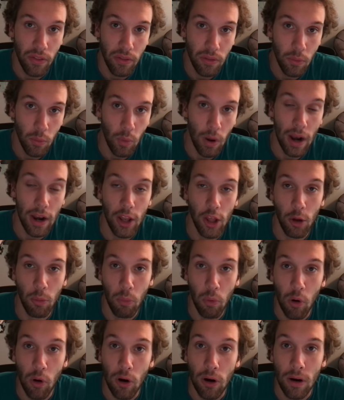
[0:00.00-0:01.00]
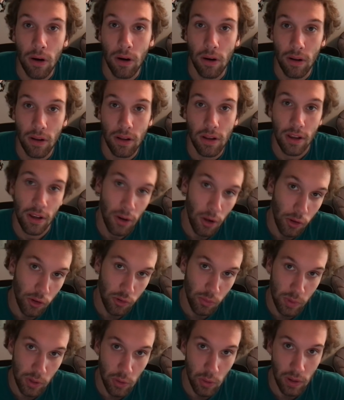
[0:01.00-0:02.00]
Rondale Moore could also
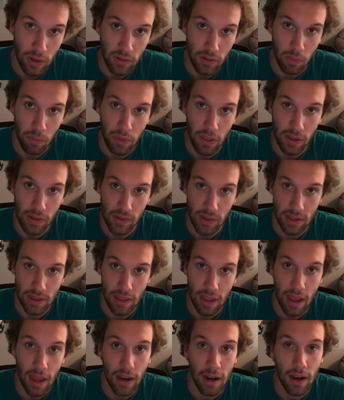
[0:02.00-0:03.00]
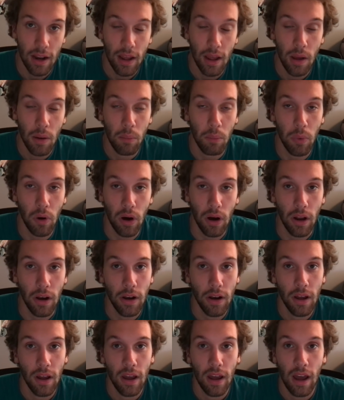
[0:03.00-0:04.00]
be doing some things like that. But
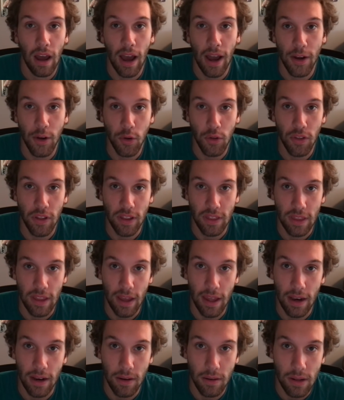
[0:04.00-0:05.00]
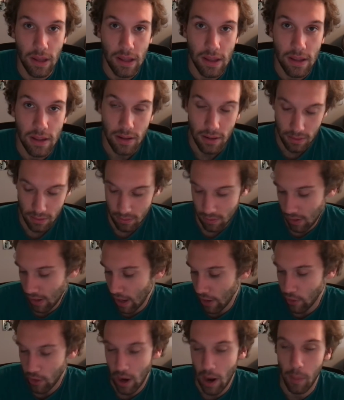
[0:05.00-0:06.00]
I do think that
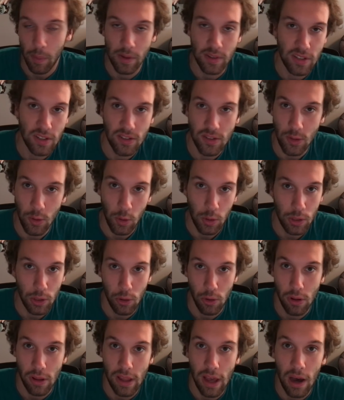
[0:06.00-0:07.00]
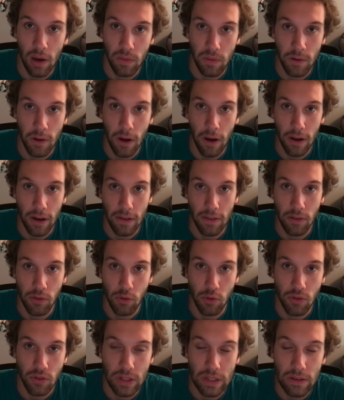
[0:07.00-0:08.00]
DeAndre Hopkins is still clearly the alpha dog in this
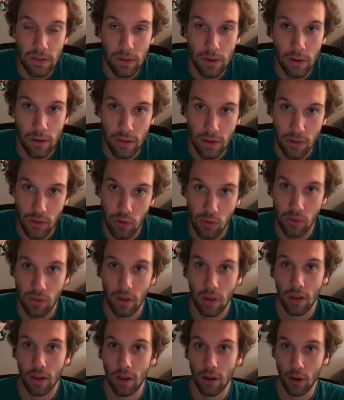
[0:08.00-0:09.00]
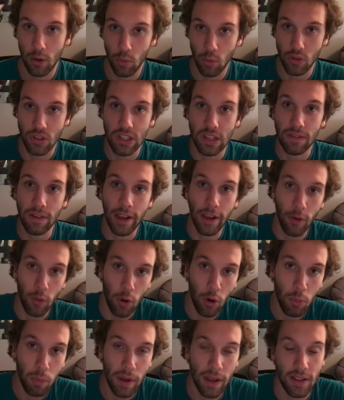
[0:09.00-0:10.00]
receiving
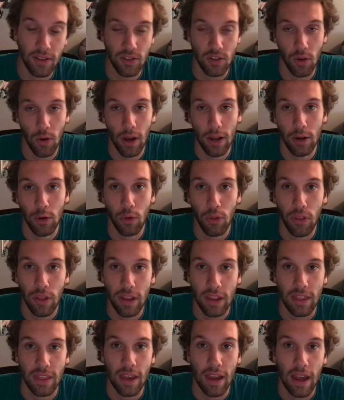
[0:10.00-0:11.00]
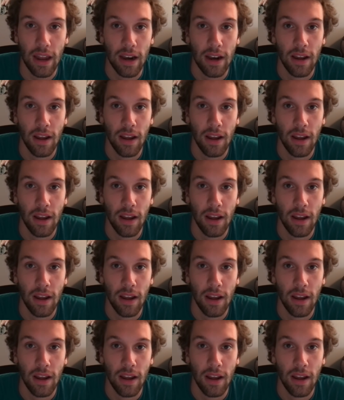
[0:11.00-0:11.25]
group, and so I do think that